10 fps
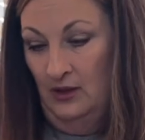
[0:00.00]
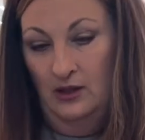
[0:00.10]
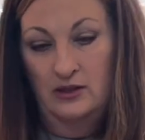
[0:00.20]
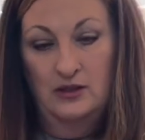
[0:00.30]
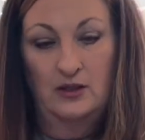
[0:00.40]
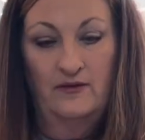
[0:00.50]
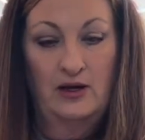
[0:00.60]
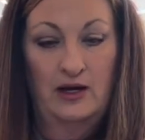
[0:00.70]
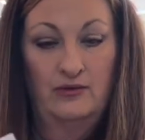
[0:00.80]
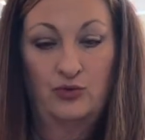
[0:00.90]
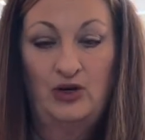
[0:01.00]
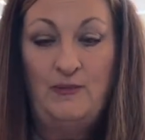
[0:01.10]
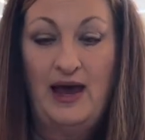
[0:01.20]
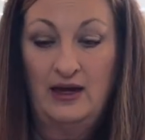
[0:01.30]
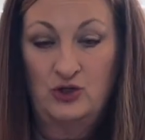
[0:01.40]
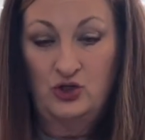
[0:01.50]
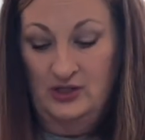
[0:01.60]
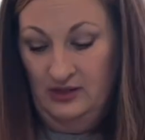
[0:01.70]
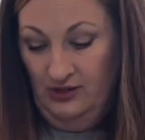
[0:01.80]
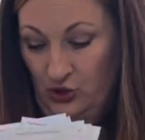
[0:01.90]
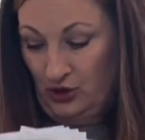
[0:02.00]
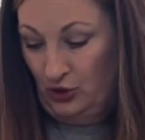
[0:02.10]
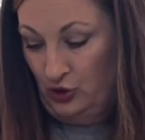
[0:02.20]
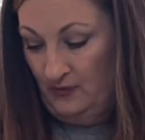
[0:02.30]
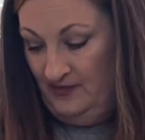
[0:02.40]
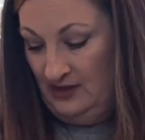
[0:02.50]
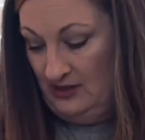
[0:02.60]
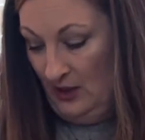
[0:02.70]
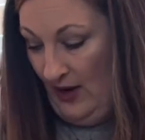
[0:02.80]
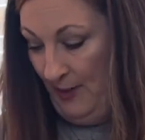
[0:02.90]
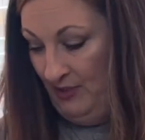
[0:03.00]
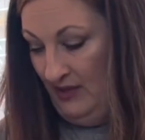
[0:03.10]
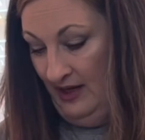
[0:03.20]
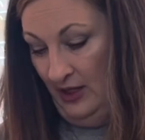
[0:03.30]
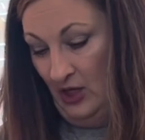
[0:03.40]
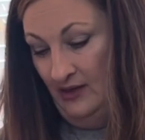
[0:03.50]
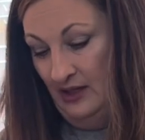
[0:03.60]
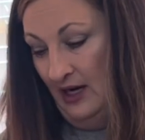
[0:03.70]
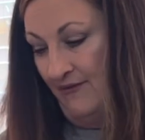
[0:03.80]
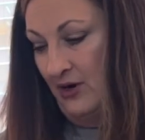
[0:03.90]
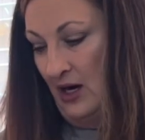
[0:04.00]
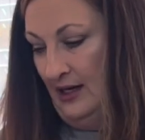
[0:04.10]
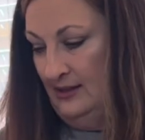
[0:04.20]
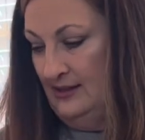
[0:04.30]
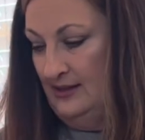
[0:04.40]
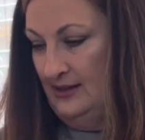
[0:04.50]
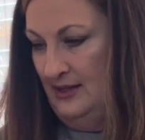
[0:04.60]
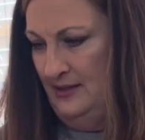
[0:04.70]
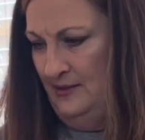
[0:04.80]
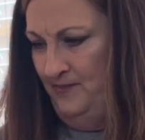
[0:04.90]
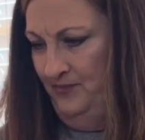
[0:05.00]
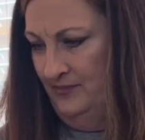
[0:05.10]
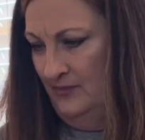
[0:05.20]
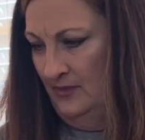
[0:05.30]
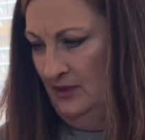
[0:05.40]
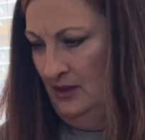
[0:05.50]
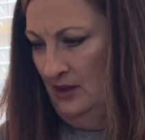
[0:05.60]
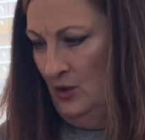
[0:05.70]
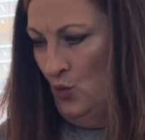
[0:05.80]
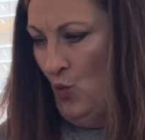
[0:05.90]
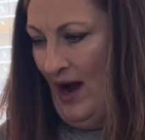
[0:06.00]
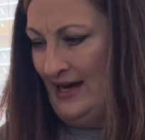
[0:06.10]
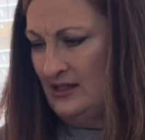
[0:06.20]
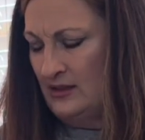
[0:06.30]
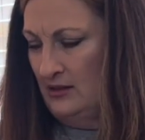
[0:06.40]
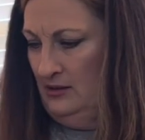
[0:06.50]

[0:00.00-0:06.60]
So I've got 3 packages of nasturtiums, so happy there. And then I've got some white